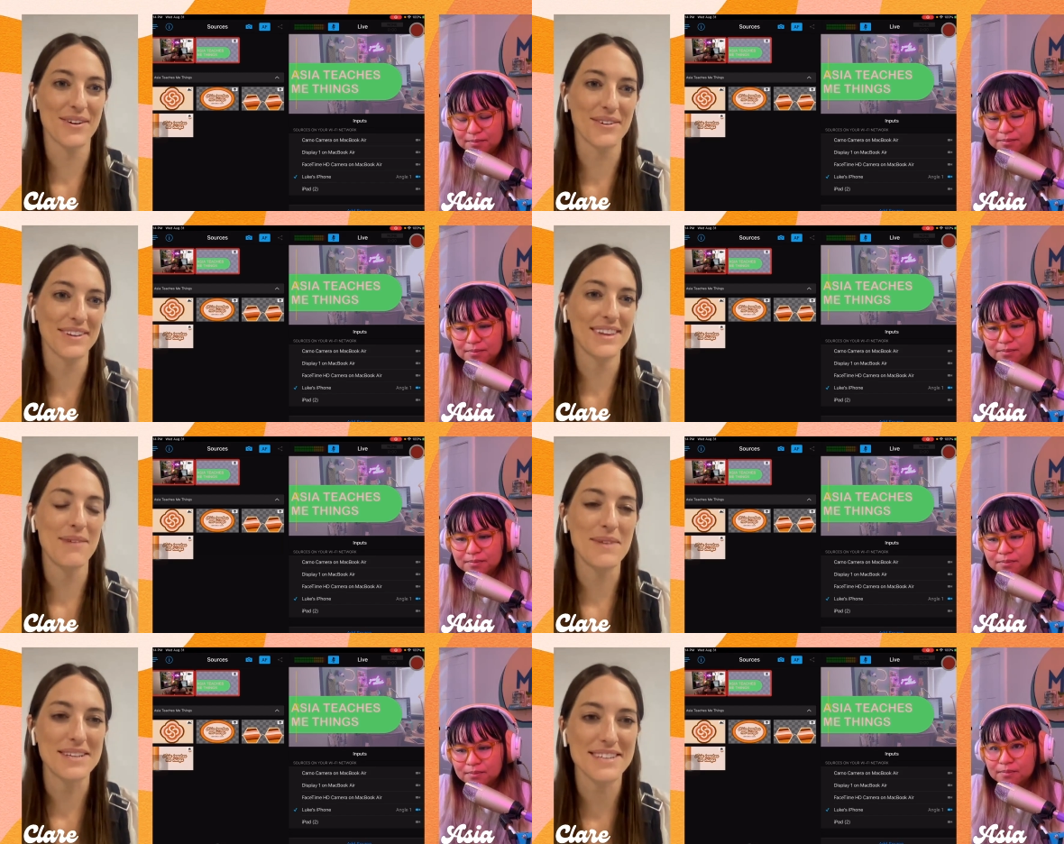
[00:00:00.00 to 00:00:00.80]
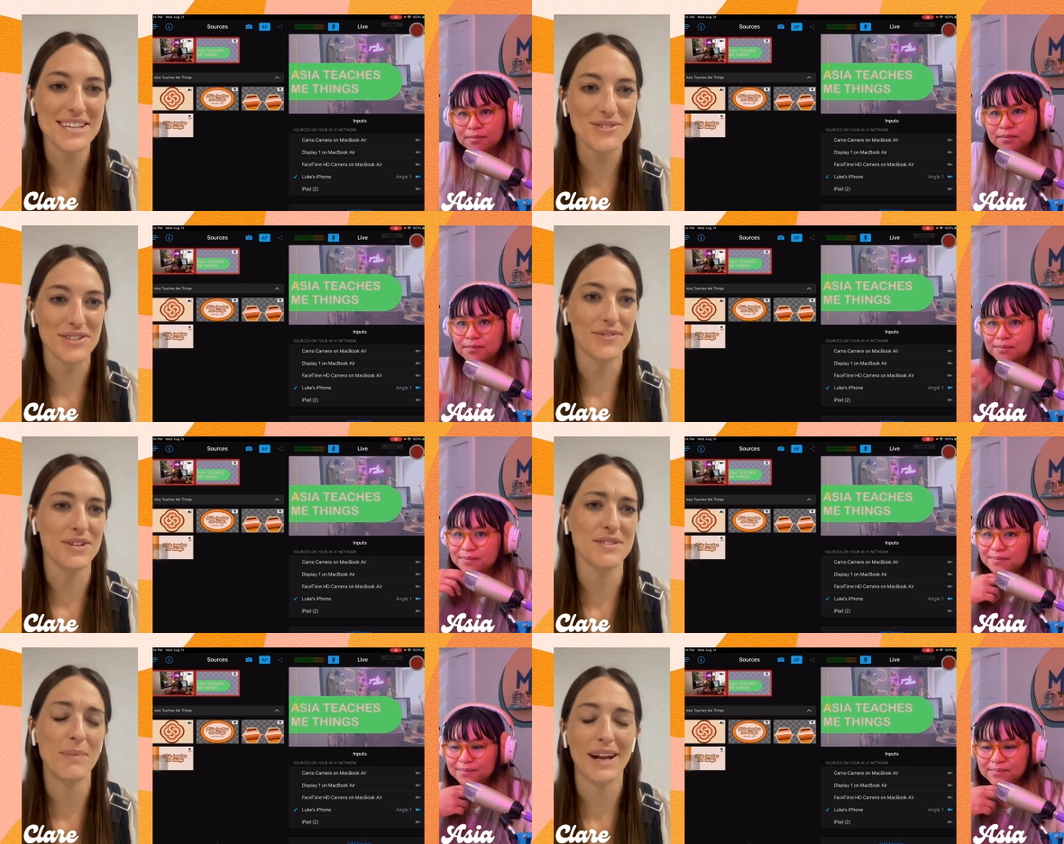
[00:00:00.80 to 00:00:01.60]
Speaker 1: So that makes a huge
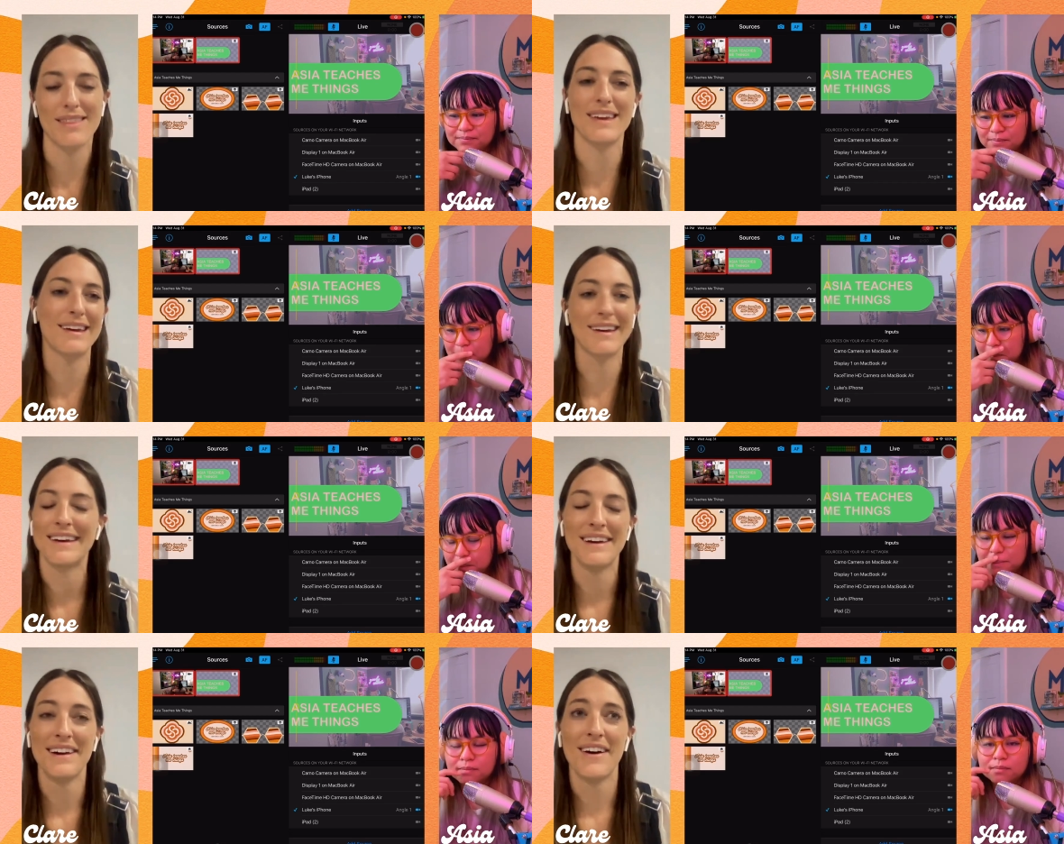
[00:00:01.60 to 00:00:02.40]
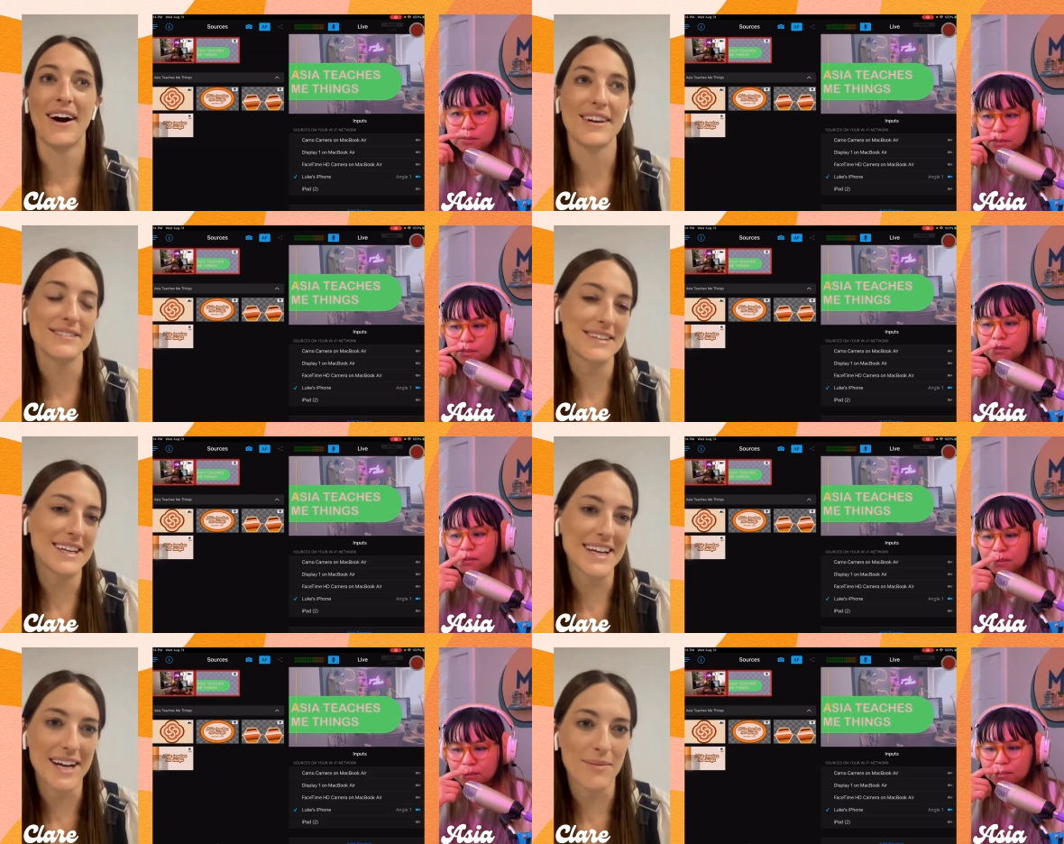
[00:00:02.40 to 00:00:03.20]
difference. But I think
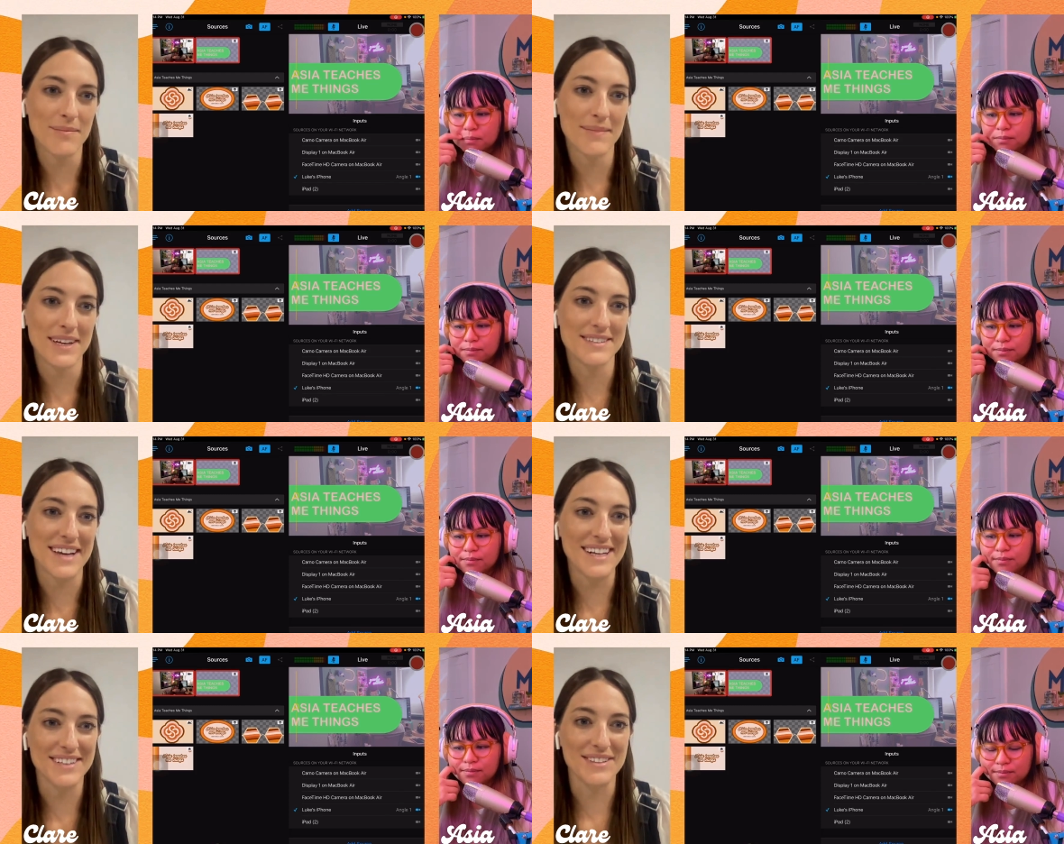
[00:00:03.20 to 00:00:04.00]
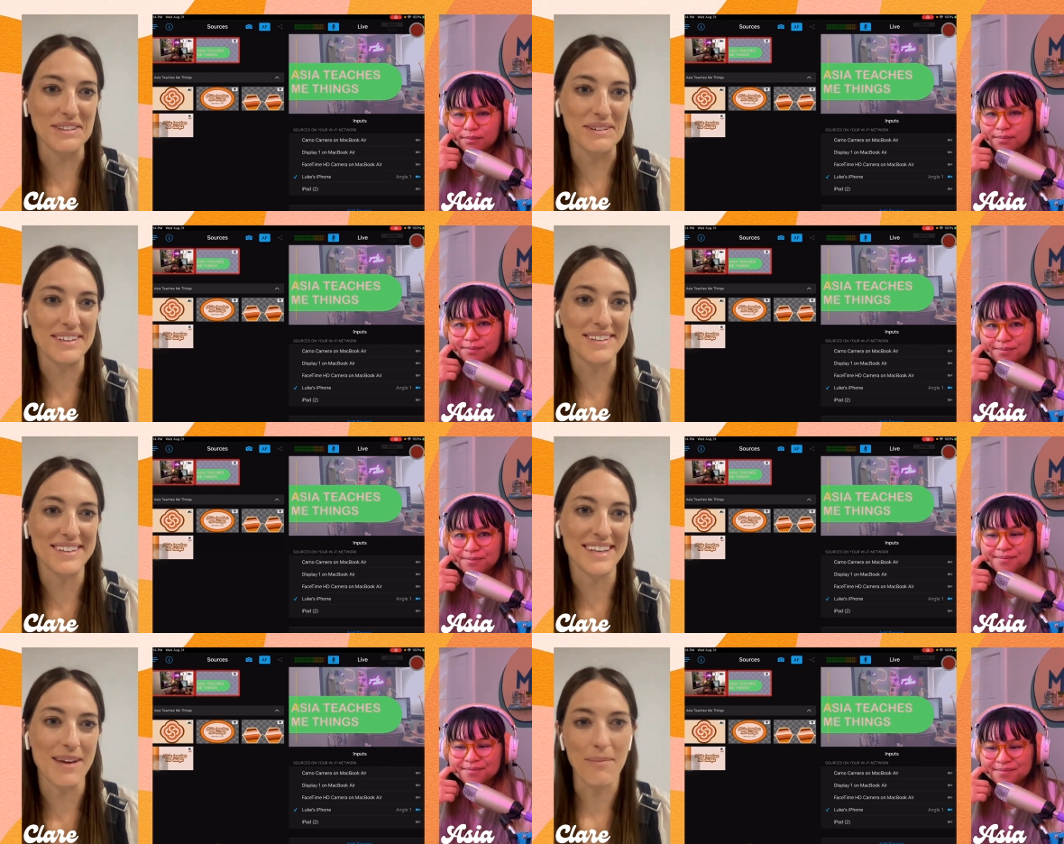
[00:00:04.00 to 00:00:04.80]
honestly, I'm excited to
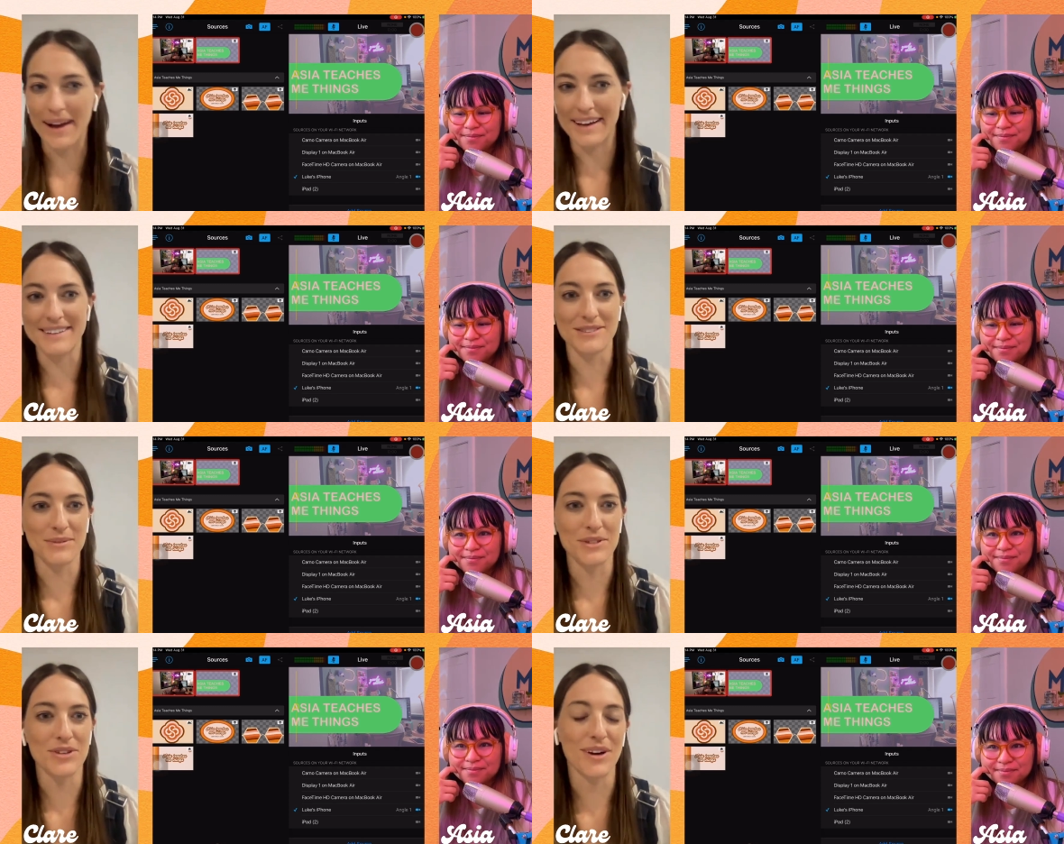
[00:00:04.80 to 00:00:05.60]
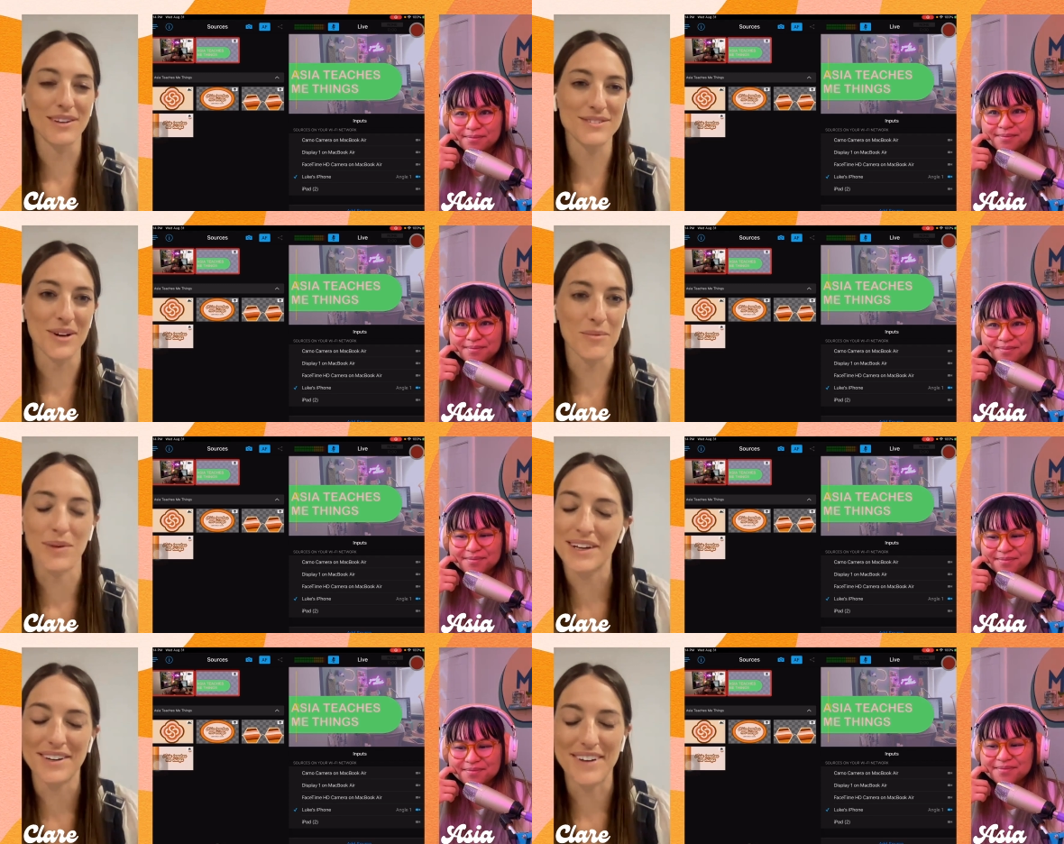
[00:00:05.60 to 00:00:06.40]
get back in Switcher and start
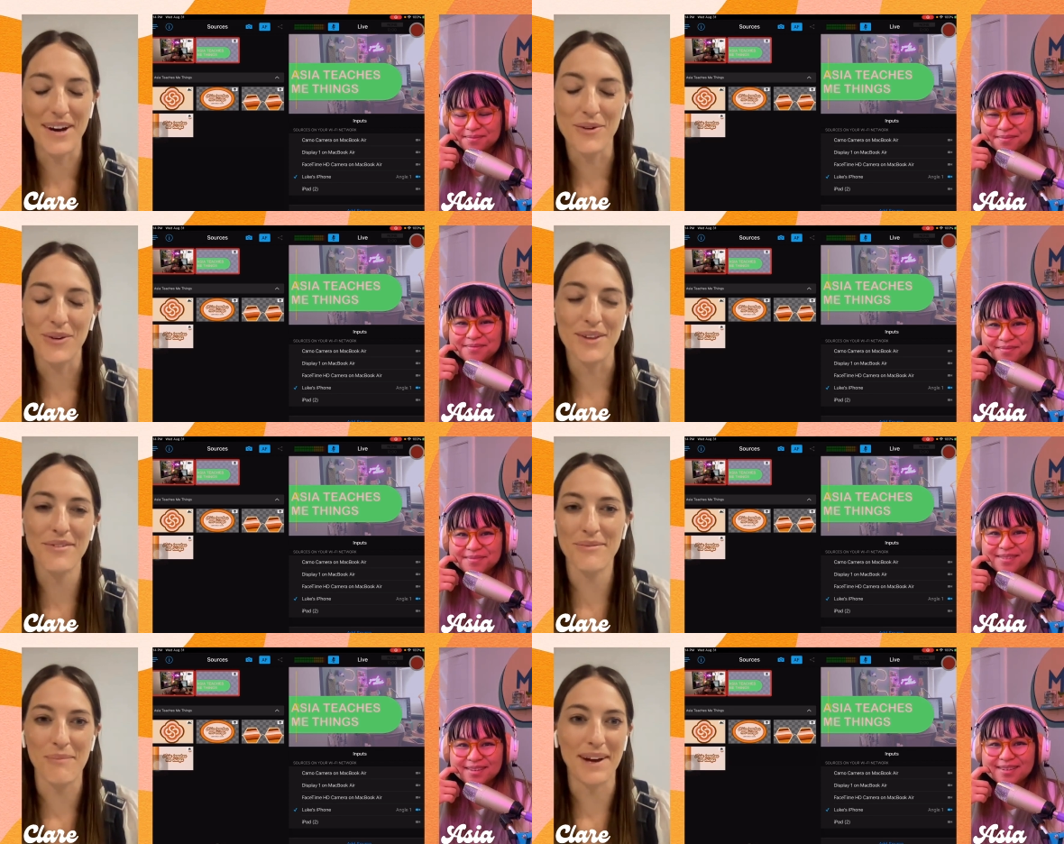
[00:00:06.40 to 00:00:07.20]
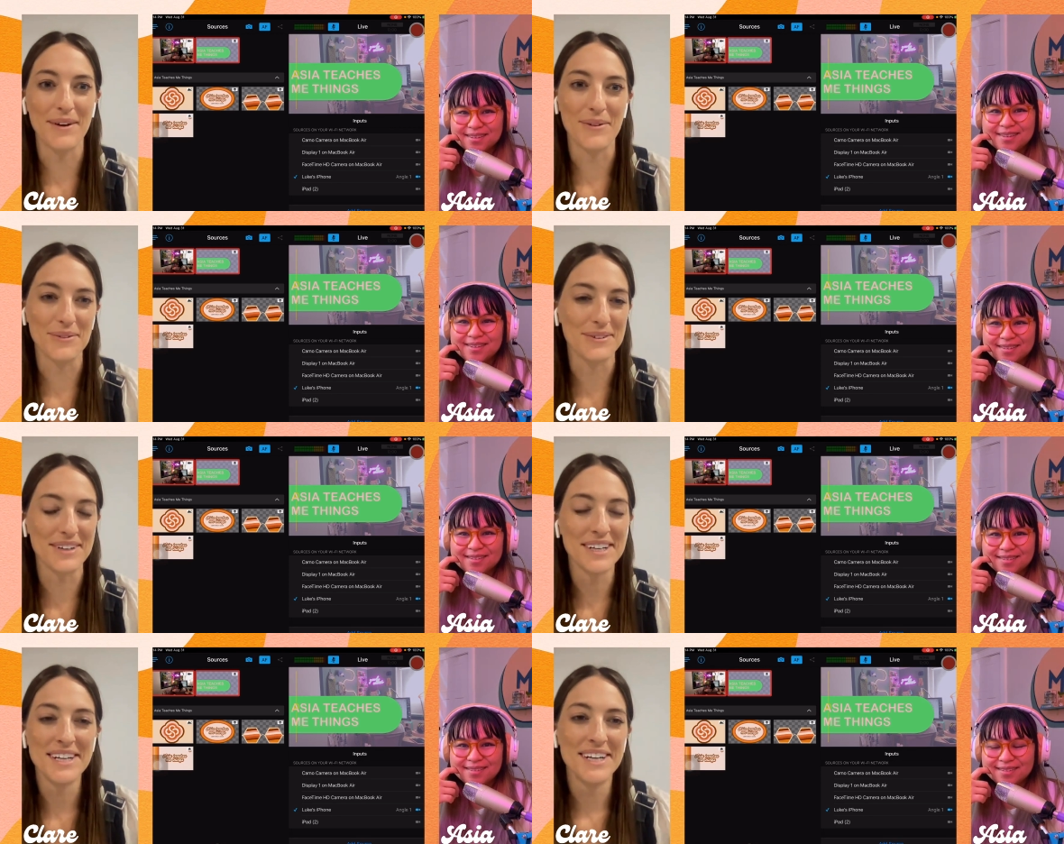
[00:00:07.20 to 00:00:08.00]
playing around with my own